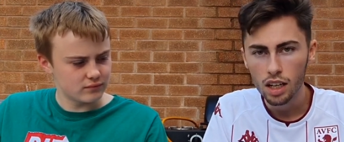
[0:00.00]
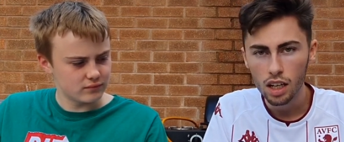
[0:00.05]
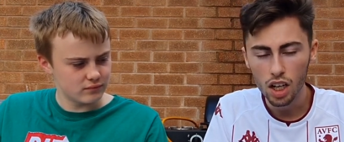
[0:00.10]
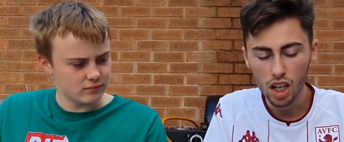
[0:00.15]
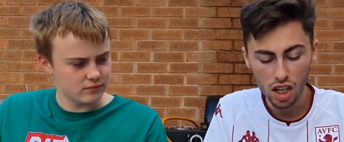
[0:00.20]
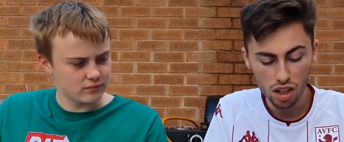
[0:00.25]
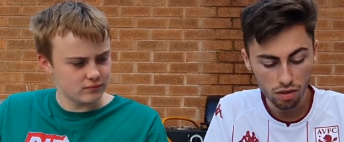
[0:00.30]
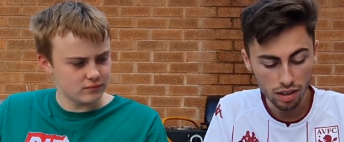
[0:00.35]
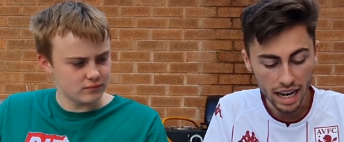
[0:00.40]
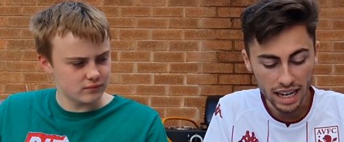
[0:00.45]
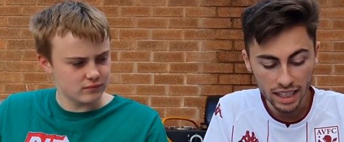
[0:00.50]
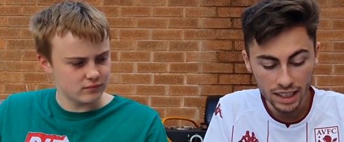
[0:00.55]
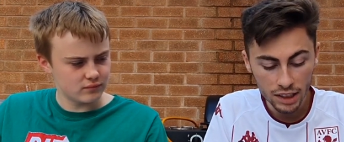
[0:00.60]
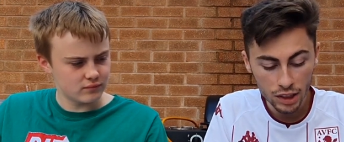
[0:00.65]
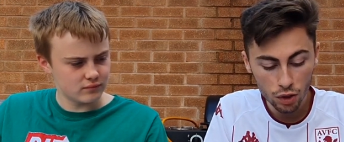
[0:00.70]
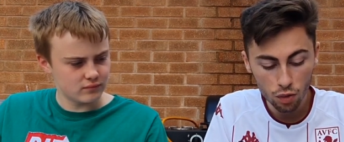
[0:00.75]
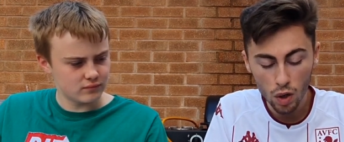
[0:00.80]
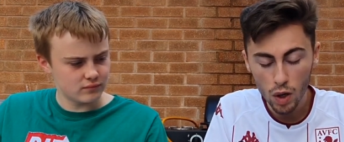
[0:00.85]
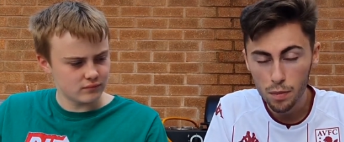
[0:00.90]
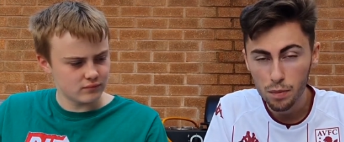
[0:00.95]
Speaker 1: Getting
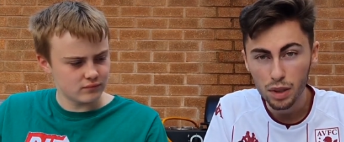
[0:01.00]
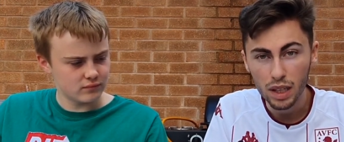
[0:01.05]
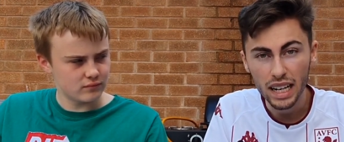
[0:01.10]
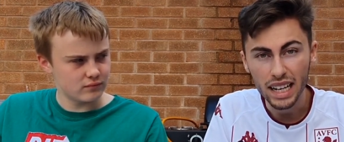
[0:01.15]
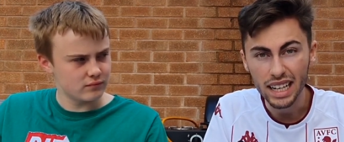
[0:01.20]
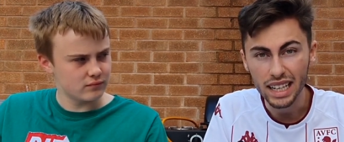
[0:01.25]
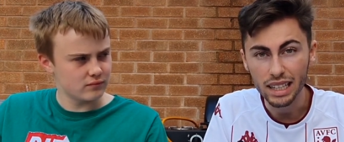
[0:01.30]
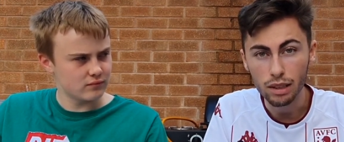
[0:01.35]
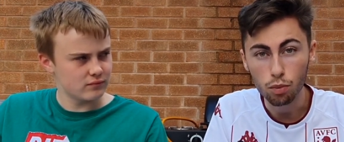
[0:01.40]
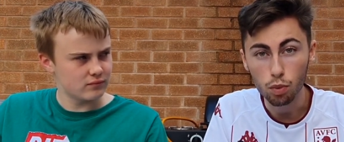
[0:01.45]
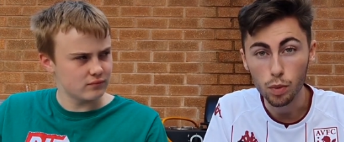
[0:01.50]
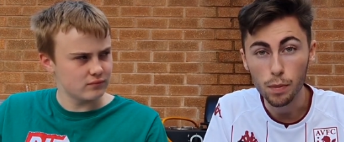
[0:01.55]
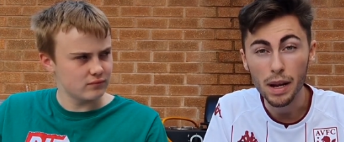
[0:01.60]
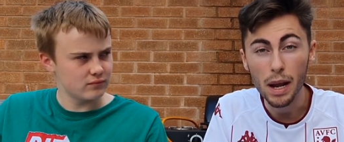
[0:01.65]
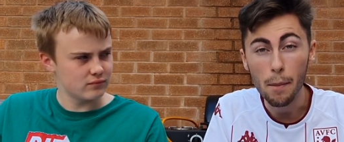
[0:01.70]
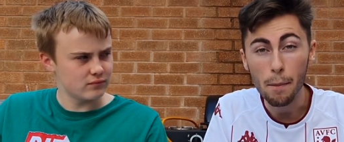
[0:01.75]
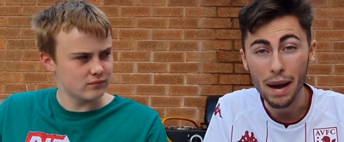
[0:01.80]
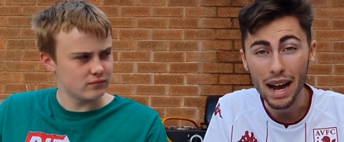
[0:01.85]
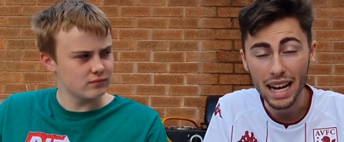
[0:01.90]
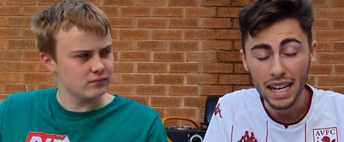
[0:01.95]
into Europa League will be
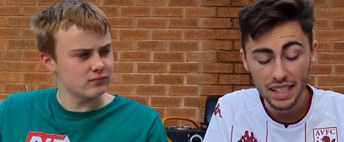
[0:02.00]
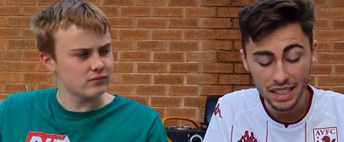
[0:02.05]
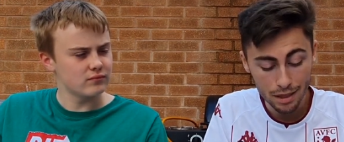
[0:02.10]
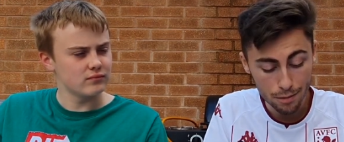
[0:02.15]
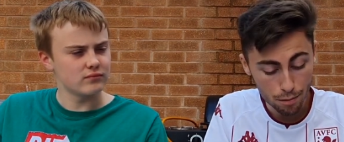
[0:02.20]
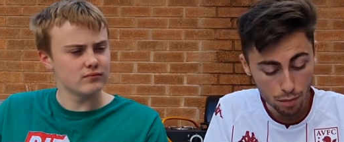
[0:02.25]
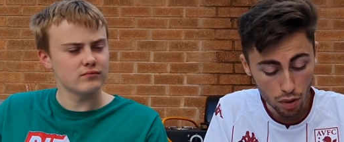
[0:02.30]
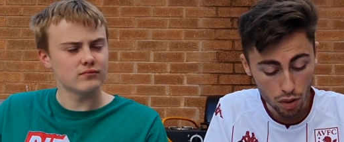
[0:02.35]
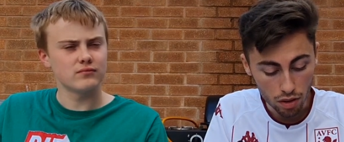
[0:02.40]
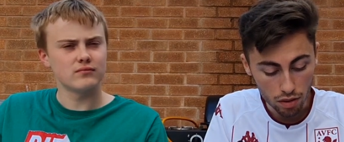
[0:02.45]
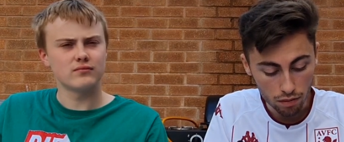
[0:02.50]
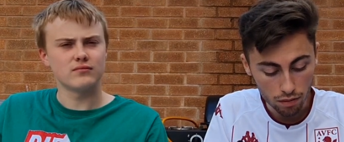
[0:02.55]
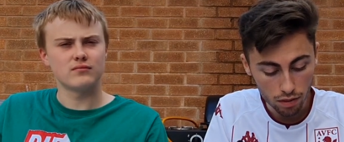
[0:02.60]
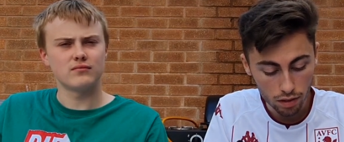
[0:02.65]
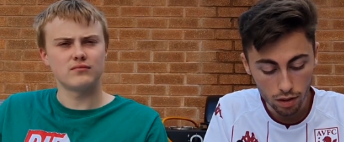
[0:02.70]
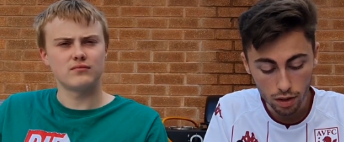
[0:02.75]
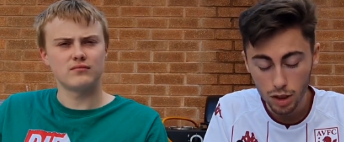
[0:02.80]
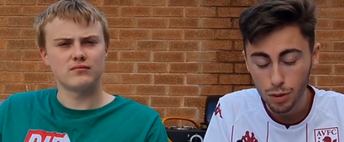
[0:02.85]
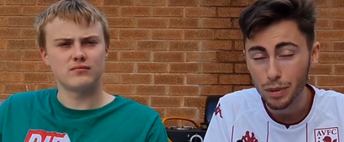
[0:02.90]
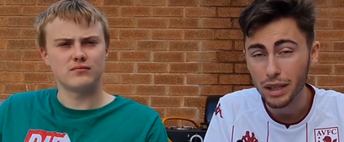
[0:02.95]
amazing, but
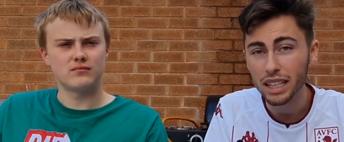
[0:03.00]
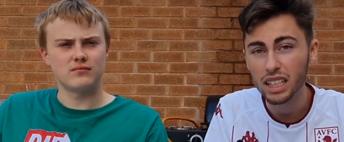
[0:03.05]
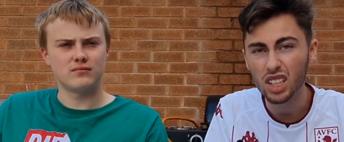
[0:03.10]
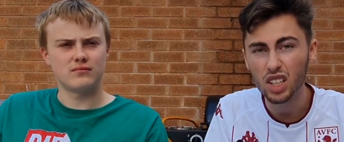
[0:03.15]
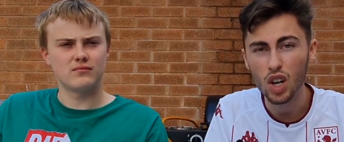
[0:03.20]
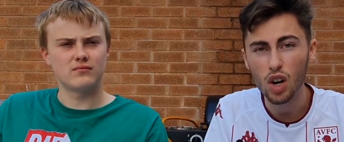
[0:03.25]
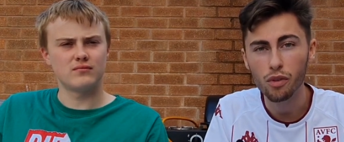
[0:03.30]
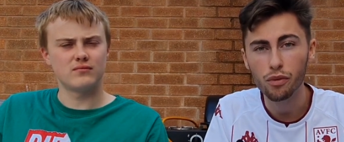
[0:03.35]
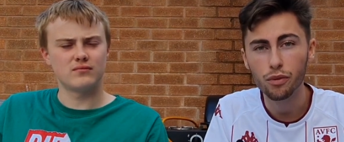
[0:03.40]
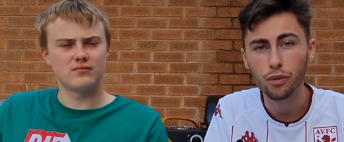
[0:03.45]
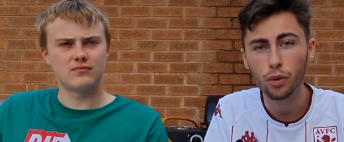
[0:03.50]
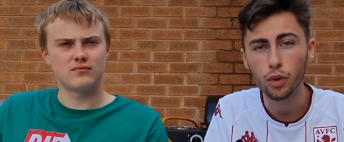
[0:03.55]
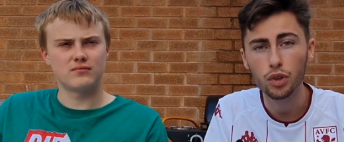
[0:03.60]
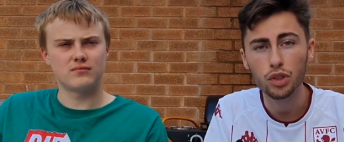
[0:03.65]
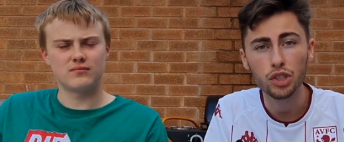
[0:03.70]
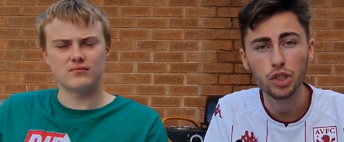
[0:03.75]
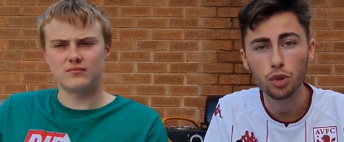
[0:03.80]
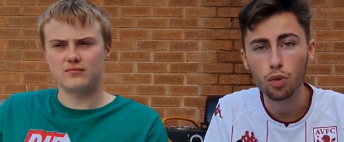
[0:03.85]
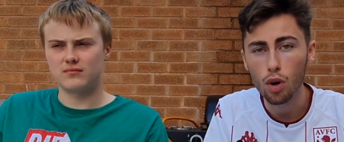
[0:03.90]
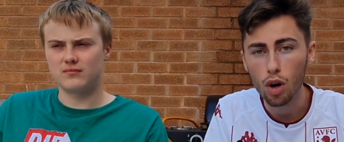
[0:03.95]
to be in the
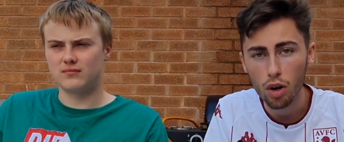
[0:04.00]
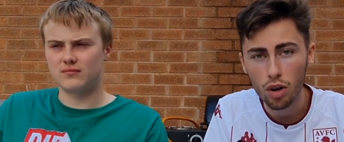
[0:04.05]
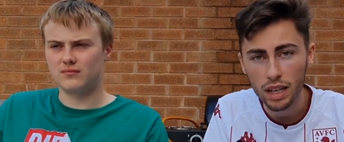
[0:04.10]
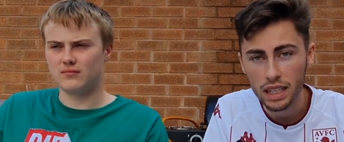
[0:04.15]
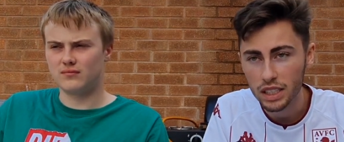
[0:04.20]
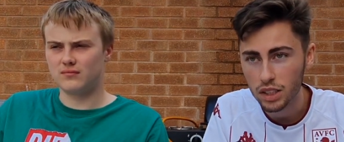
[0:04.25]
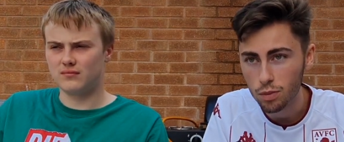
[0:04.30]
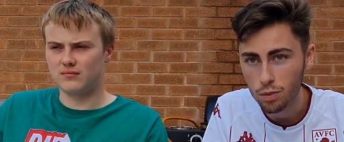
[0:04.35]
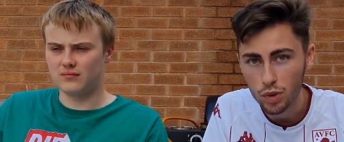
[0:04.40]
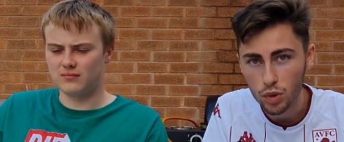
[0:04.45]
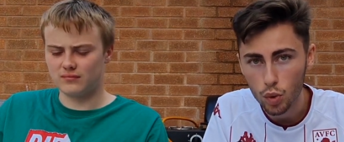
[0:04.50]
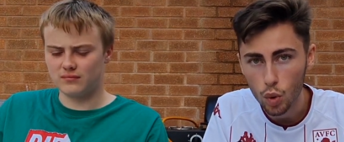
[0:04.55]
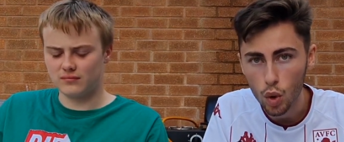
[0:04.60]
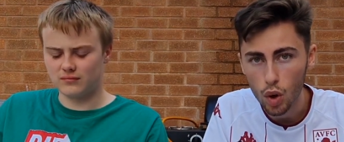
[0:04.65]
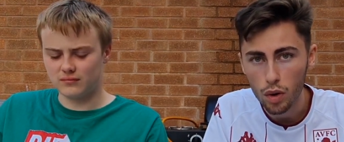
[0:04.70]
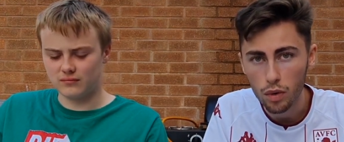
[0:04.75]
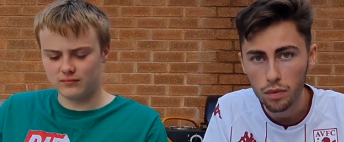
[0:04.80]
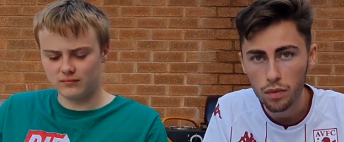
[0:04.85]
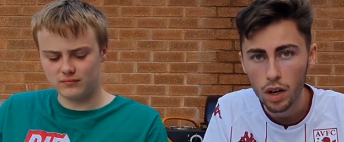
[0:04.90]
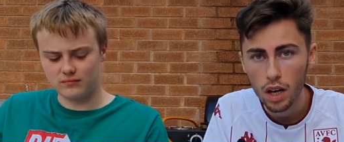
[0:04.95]
conference, you are in some
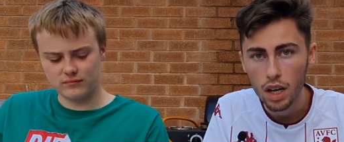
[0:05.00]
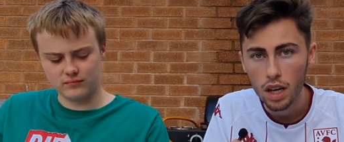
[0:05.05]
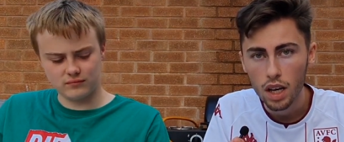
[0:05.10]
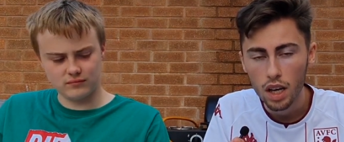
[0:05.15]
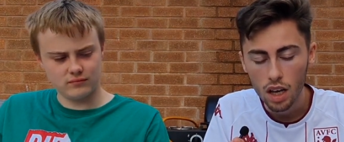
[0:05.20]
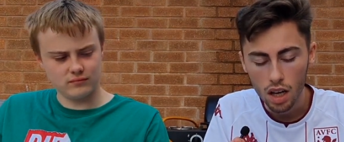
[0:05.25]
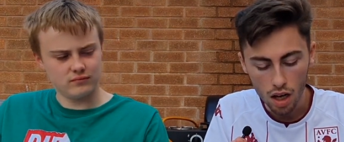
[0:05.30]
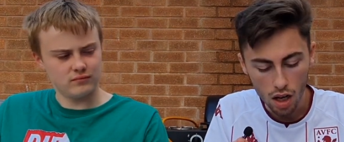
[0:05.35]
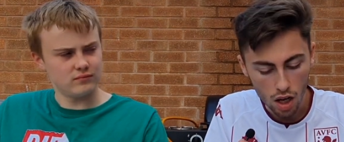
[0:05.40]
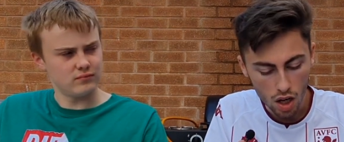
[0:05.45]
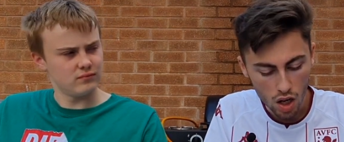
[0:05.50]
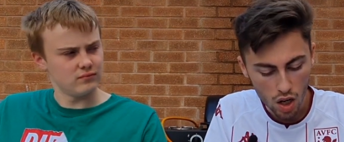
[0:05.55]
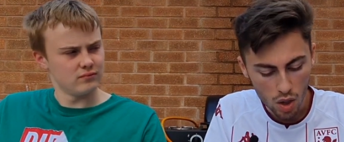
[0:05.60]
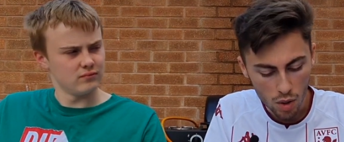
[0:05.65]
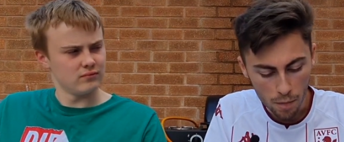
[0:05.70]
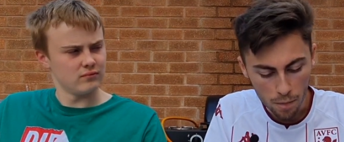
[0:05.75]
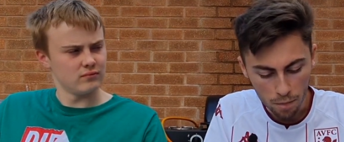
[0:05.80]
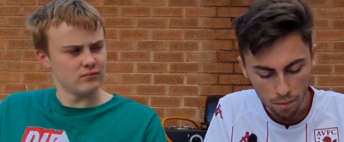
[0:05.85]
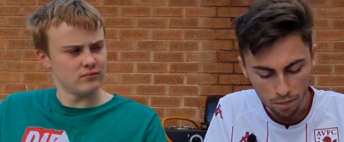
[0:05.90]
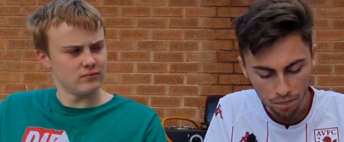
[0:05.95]
sort
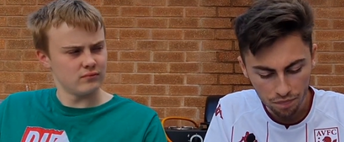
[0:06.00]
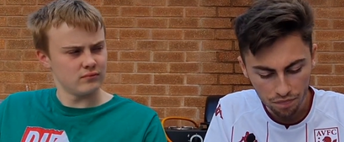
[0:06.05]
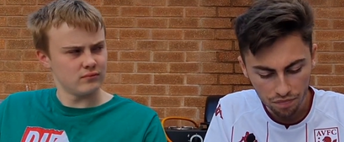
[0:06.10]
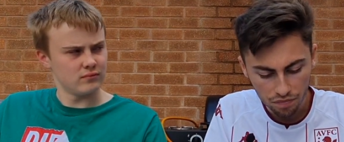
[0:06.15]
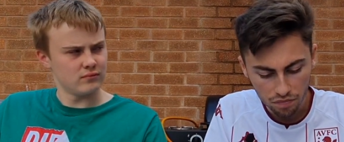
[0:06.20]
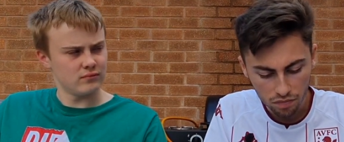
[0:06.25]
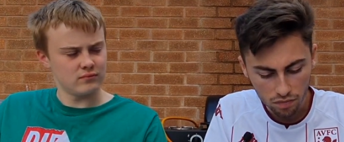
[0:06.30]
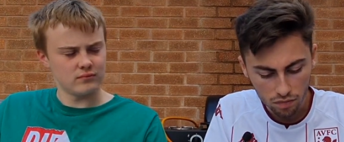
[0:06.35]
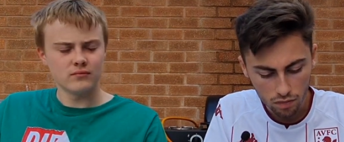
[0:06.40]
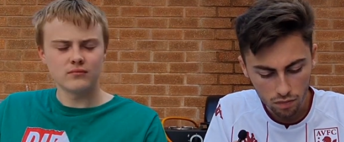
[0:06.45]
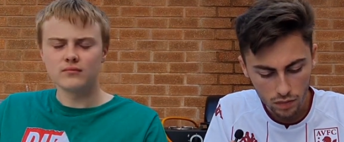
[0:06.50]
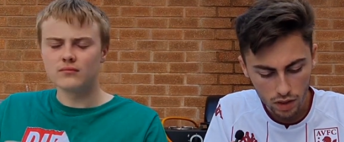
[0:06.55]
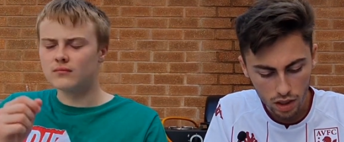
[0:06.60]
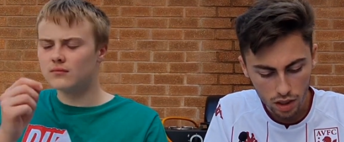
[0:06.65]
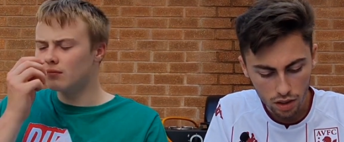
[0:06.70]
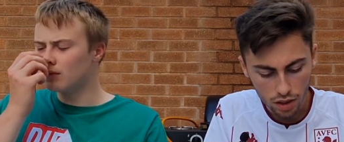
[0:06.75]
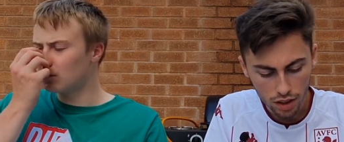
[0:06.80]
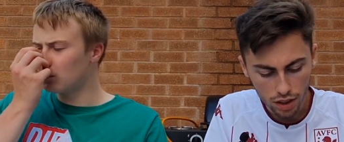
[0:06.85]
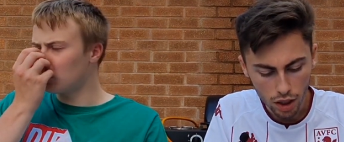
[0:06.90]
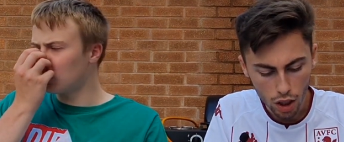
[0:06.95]
of,
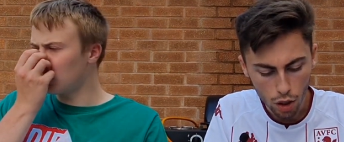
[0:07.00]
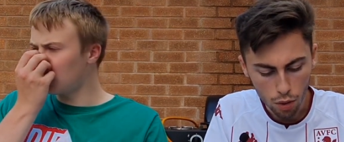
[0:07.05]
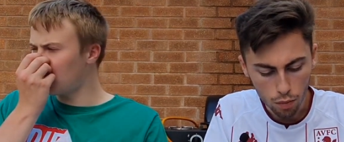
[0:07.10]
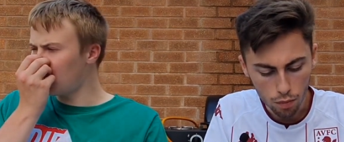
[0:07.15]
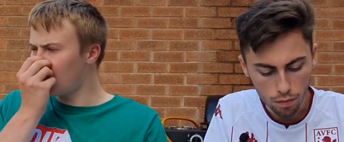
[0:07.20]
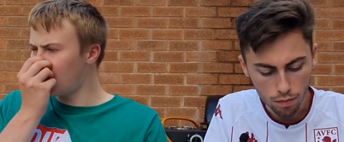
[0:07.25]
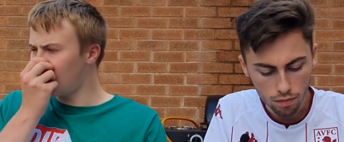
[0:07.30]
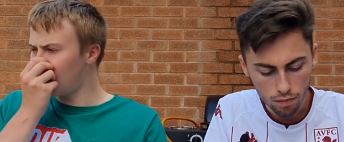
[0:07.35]
you know,